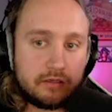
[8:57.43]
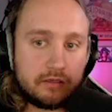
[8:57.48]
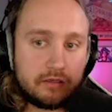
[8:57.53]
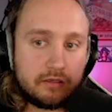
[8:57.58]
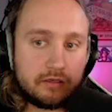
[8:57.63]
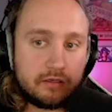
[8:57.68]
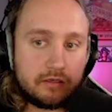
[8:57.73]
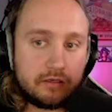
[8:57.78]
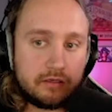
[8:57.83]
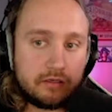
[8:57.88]

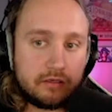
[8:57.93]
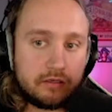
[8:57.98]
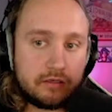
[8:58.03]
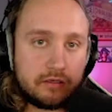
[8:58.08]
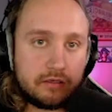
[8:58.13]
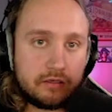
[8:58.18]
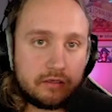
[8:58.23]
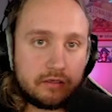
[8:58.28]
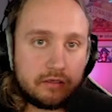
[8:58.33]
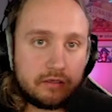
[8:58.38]

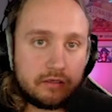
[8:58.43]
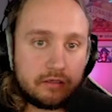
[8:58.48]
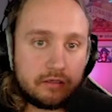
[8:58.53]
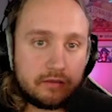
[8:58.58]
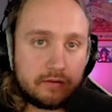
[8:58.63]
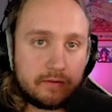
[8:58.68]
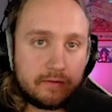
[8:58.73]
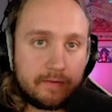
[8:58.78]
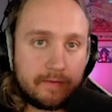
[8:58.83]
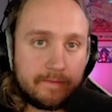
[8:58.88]

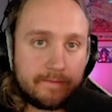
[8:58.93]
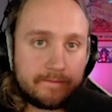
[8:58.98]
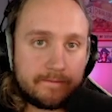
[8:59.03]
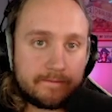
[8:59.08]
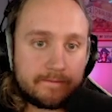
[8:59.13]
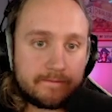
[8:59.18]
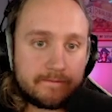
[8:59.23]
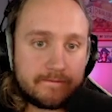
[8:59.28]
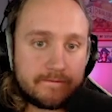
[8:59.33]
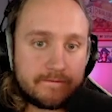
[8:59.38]

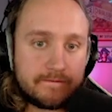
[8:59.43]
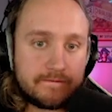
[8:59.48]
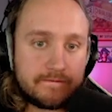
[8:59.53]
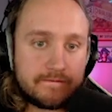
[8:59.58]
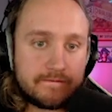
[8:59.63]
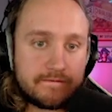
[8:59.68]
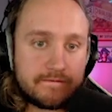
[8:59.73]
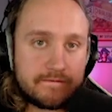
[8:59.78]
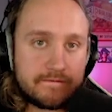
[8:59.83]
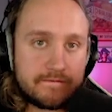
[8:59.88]

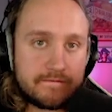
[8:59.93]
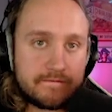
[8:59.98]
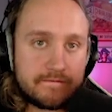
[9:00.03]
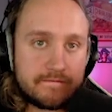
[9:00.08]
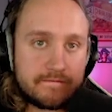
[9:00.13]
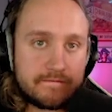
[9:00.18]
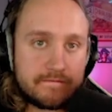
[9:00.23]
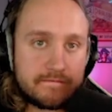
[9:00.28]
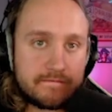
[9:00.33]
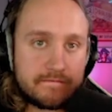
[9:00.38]

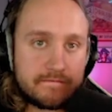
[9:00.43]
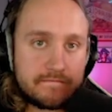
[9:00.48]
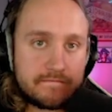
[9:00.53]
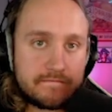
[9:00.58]
(silent)